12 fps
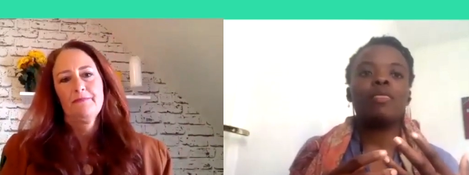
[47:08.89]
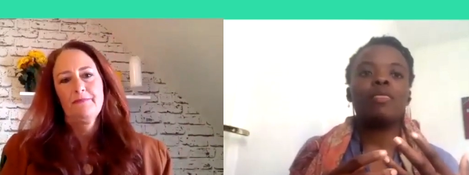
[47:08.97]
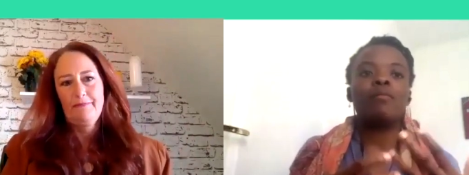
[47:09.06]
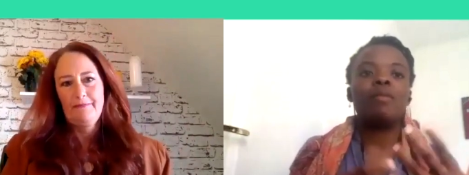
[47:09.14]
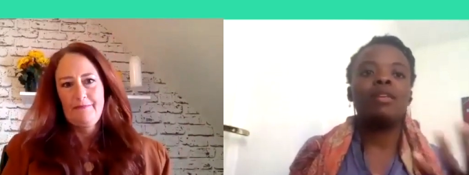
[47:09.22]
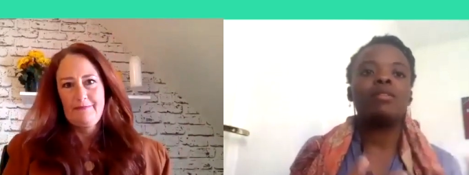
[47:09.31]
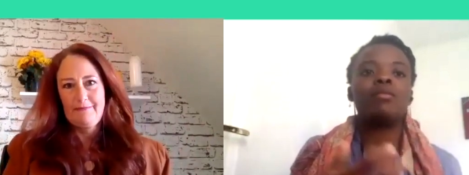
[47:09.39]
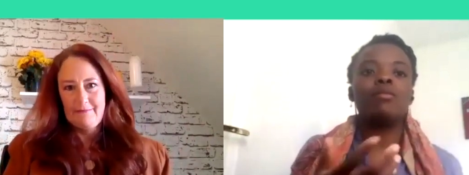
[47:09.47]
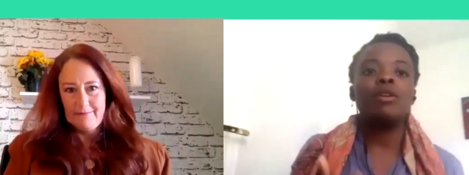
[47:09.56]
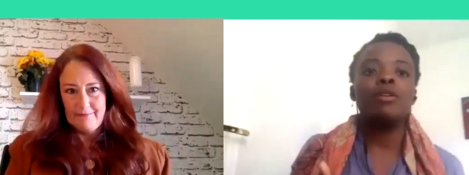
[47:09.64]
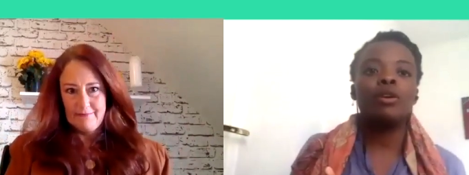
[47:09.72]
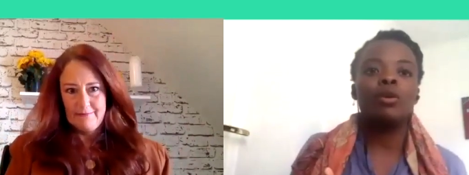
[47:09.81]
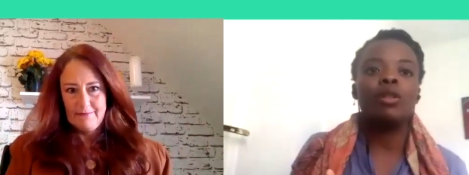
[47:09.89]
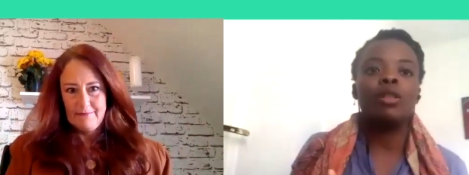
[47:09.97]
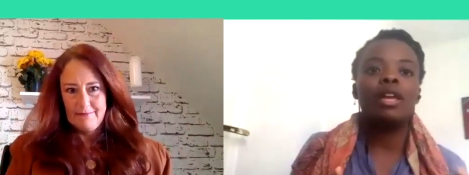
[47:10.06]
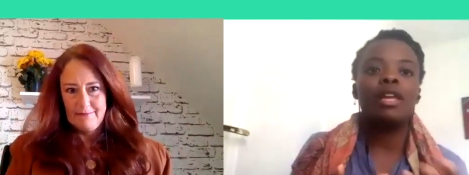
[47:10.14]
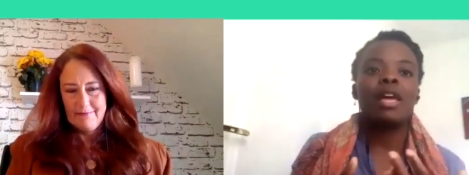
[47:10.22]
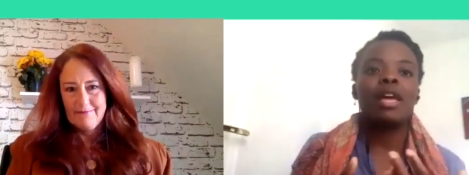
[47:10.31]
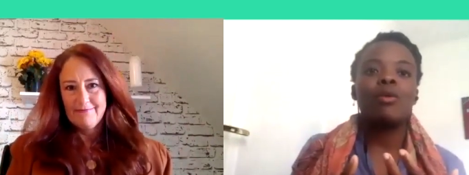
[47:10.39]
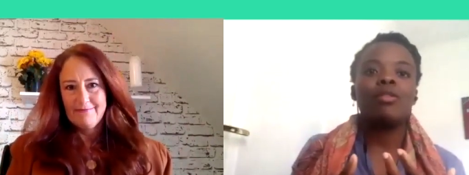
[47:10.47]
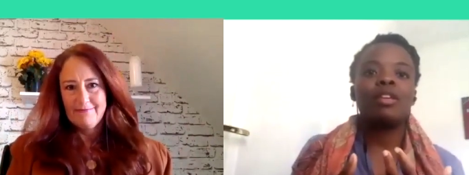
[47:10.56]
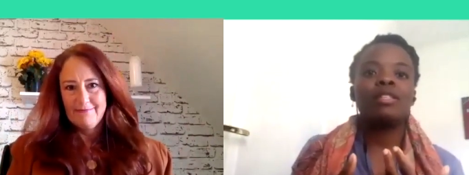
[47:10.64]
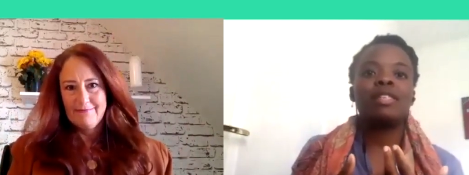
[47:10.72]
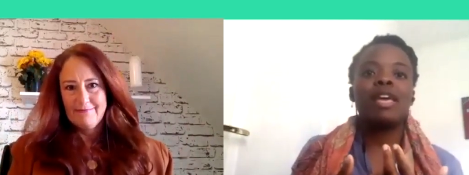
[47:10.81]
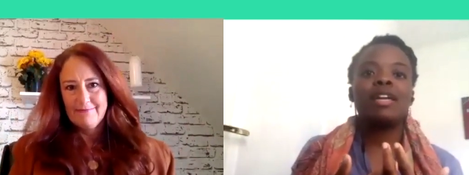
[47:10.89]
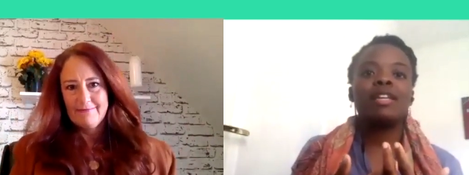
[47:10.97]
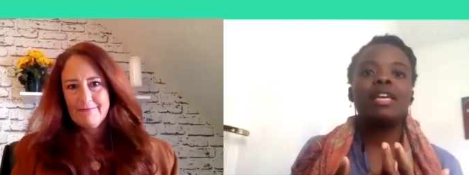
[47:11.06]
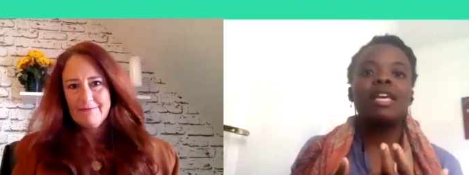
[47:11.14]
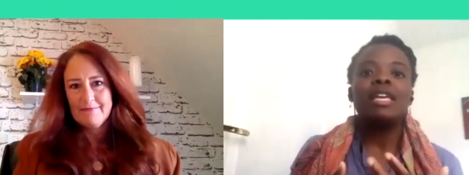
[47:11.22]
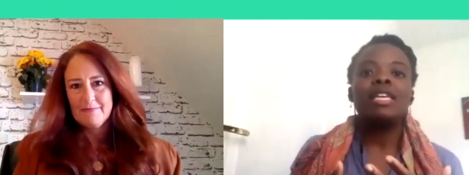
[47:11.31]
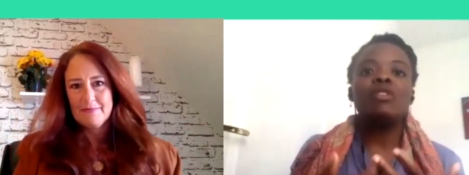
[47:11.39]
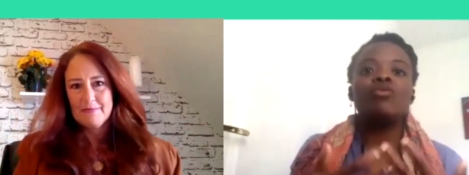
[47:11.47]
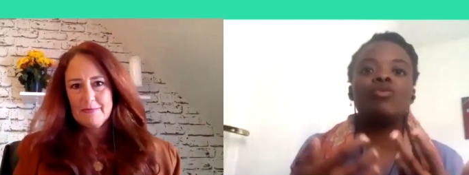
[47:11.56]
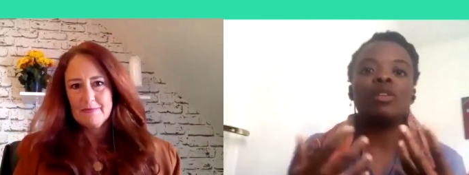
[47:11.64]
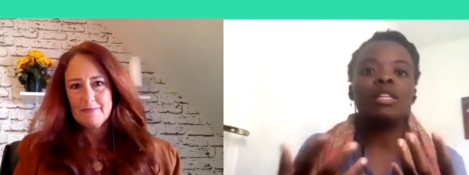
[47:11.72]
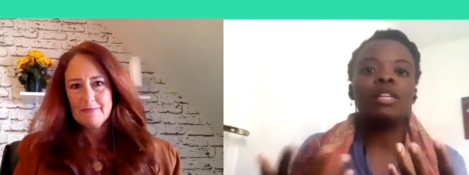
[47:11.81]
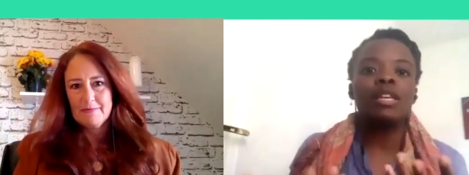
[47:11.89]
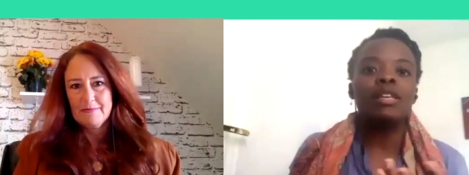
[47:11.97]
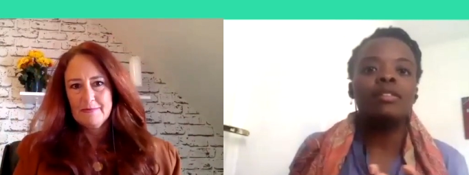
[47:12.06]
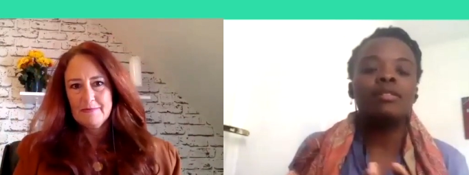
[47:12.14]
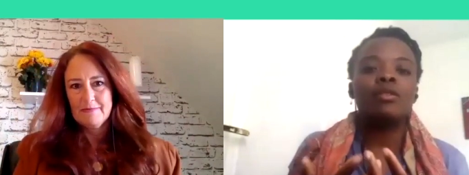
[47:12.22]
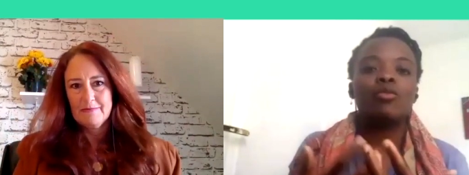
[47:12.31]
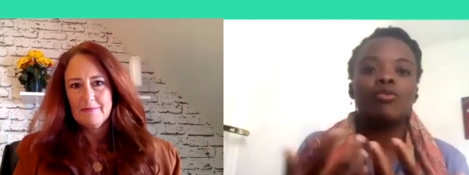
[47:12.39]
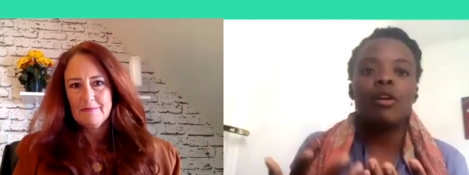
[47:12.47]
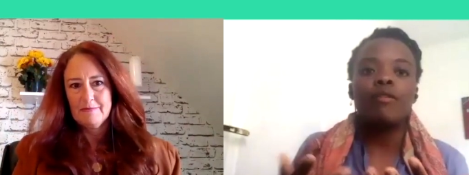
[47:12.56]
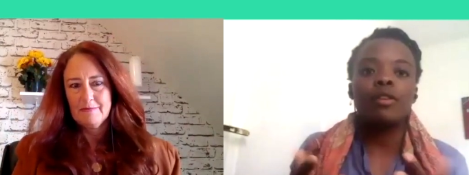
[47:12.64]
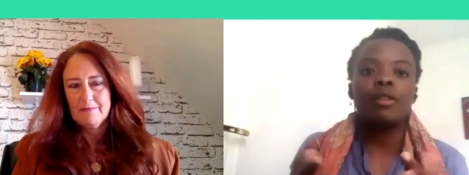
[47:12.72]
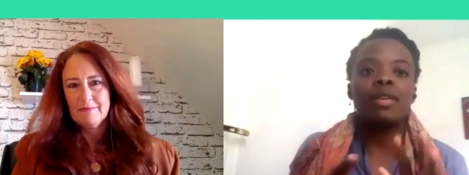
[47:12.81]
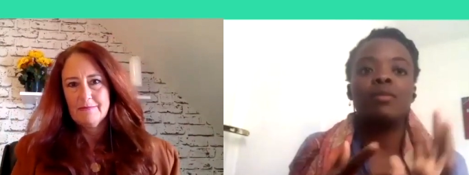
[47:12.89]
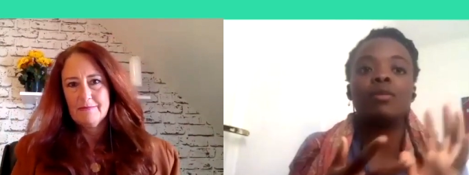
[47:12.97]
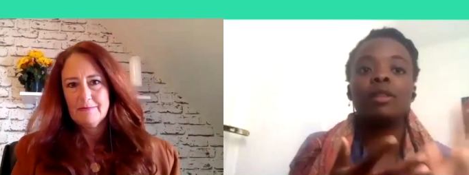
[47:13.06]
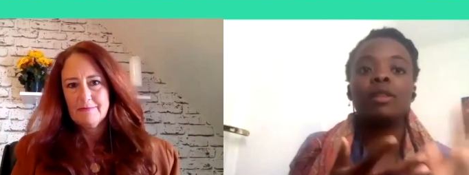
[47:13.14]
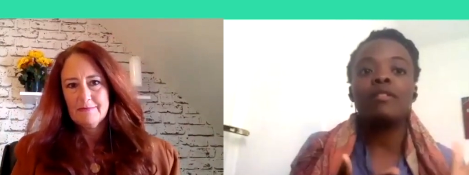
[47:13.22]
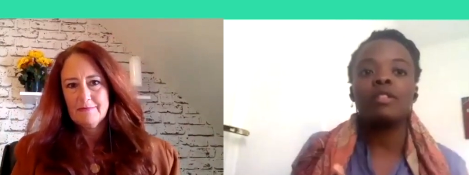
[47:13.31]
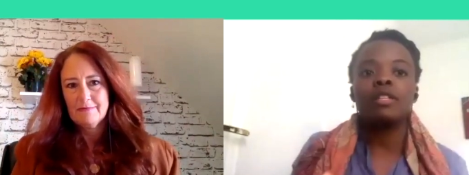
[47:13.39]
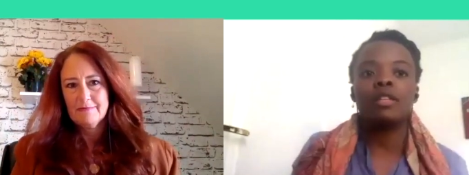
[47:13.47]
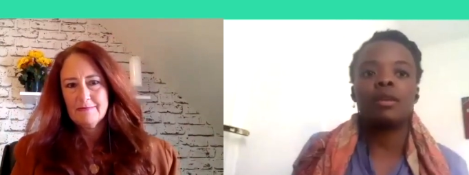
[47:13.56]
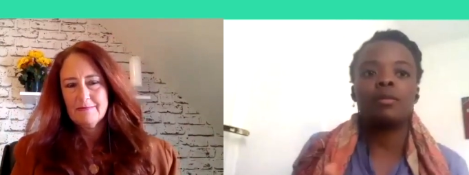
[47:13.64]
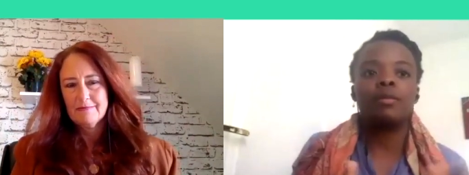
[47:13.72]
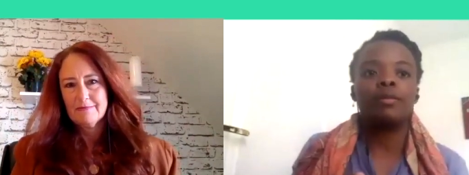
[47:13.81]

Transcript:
Speaker 1: making the miracle and how they said he really is a prophet. They believed in him.